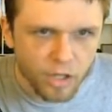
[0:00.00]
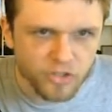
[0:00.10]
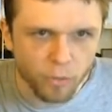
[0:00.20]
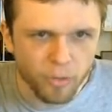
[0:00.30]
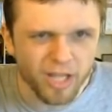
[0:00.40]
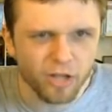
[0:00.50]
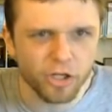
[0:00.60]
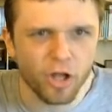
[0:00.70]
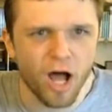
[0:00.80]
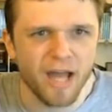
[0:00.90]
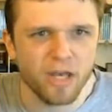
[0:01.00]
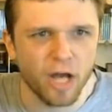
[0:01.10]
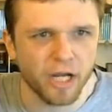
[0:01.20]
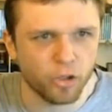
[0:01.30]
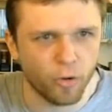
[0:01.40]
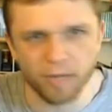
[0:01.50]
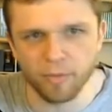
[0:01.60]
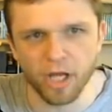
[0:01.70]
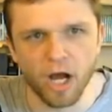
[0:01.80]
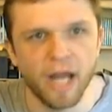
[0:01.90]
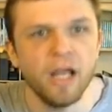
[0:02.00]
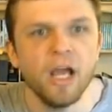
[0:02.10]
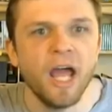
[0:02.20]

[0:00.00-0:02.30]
So running a little hot, not incredibly hot.